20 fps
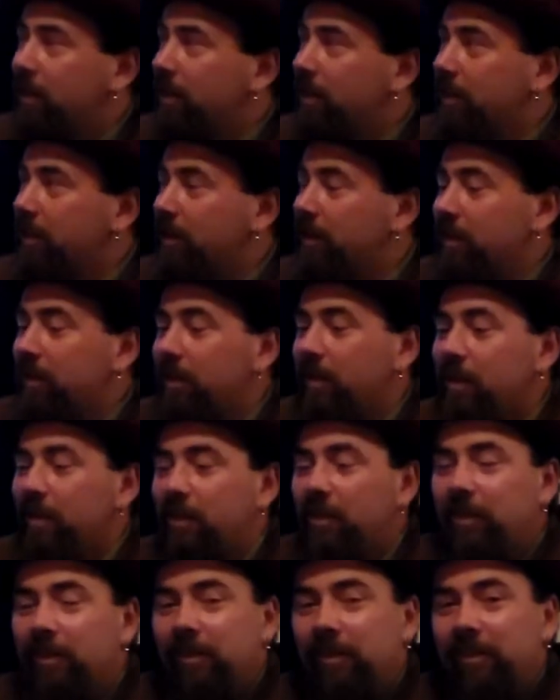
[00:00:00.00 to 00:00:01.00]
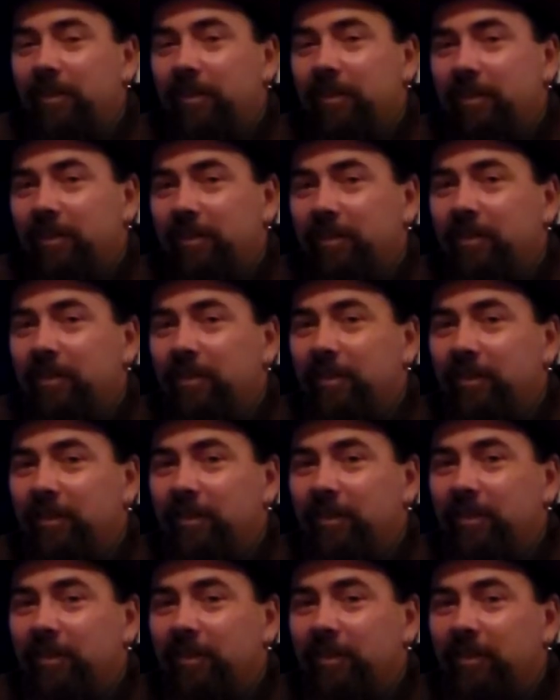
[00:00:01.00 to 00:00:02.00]

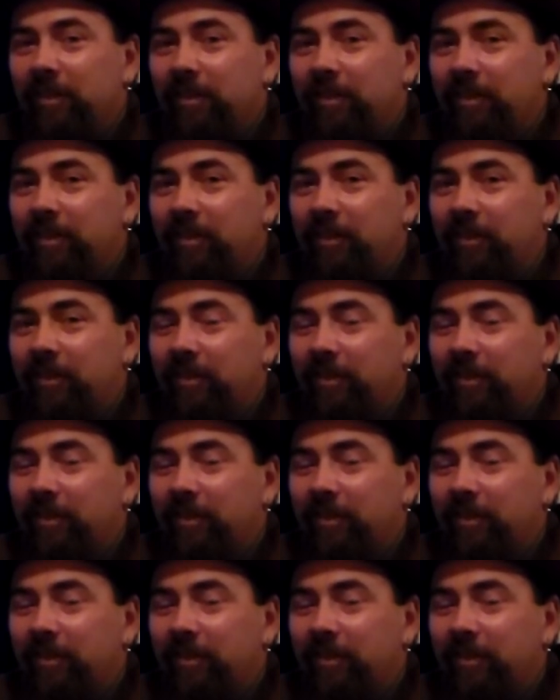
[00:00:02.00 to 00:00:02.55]
No words are spoken by the person on screen.